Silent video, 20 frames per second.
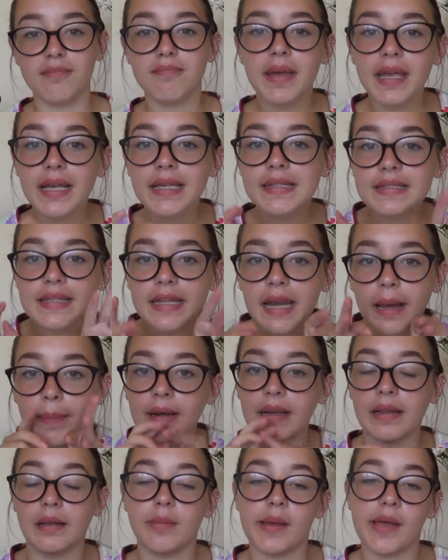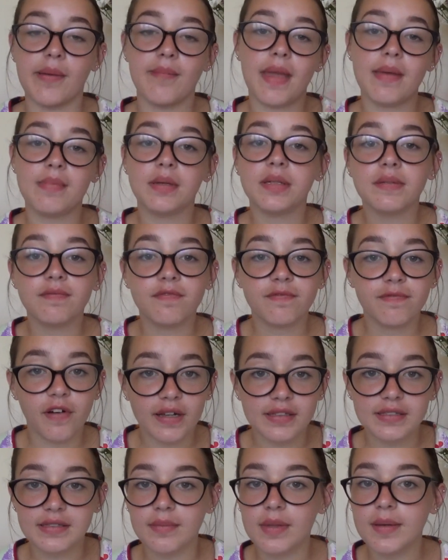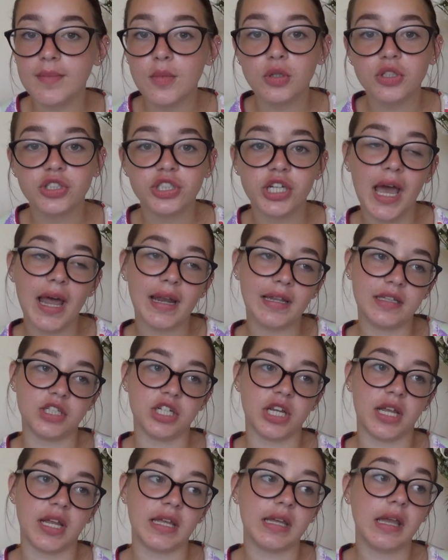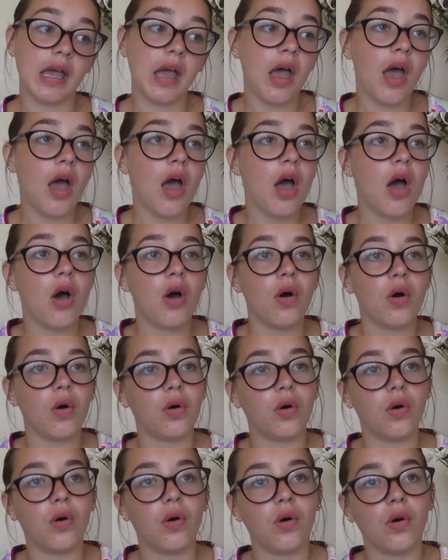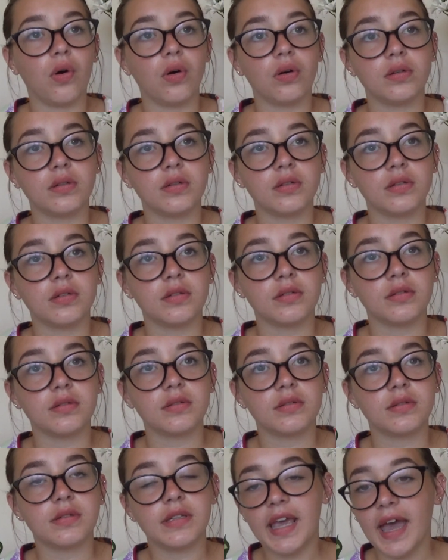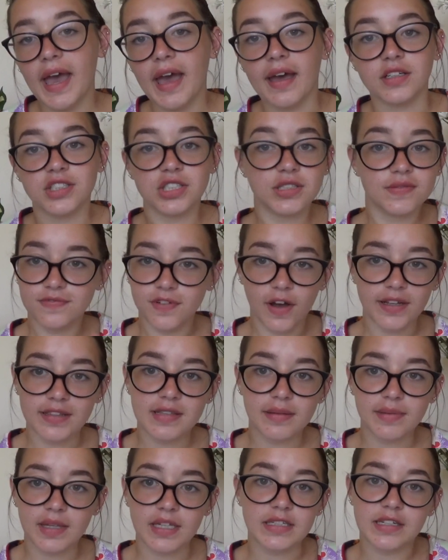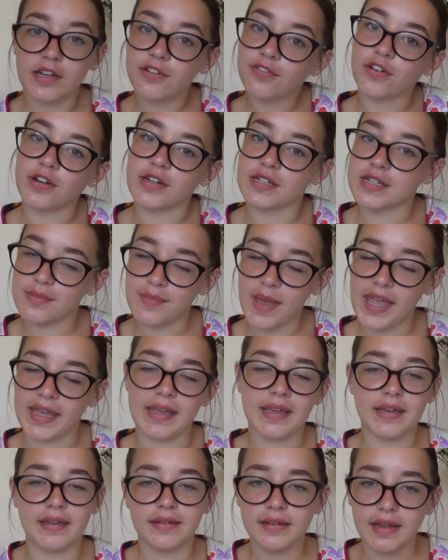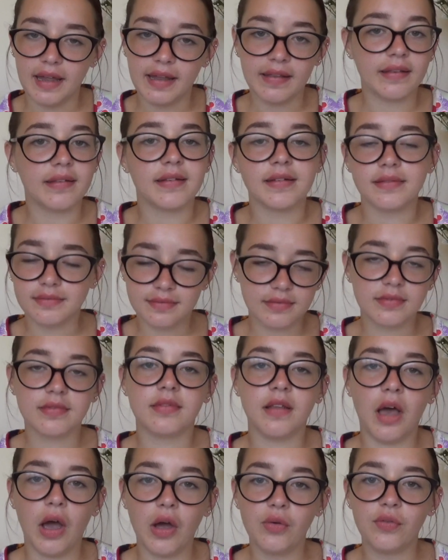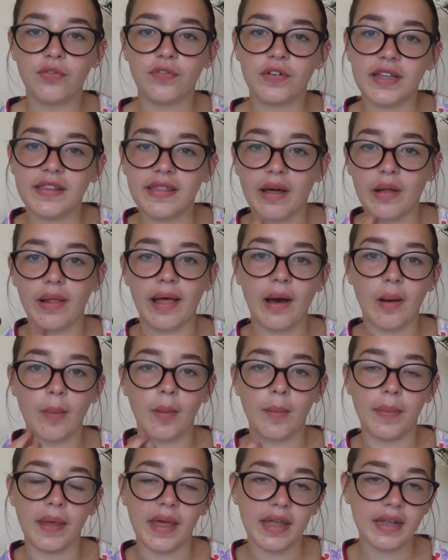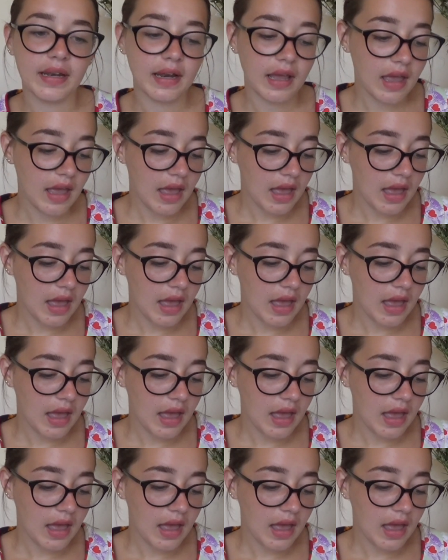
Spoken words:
Mix it up a little bit, maybe find something more challenging, or yeah, just find something different to make, and hopefully that will help a bit.